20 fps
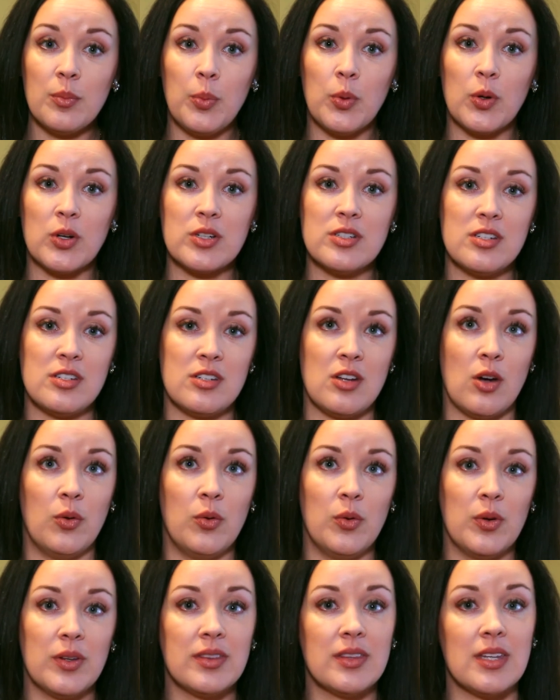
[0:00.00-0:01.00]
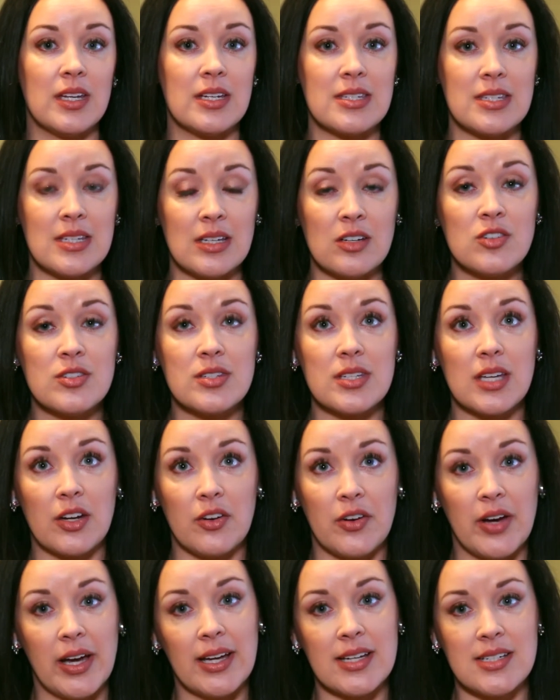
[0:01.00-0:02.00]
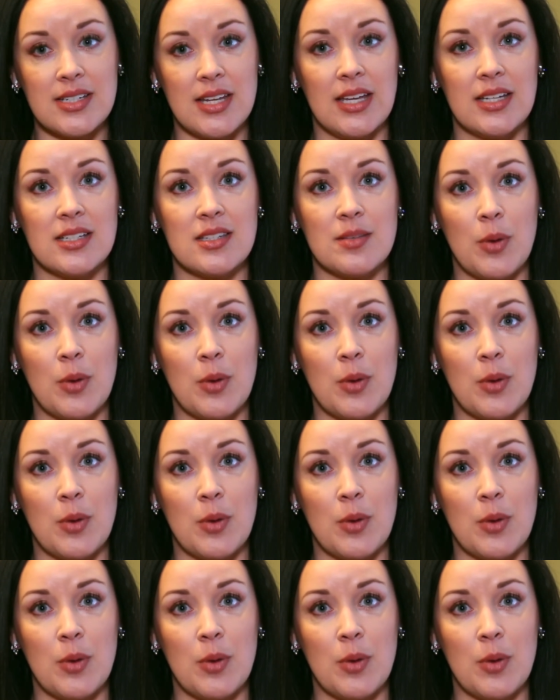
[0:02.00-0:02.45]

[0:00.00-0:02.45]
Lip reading: important to note that a single cigarette contains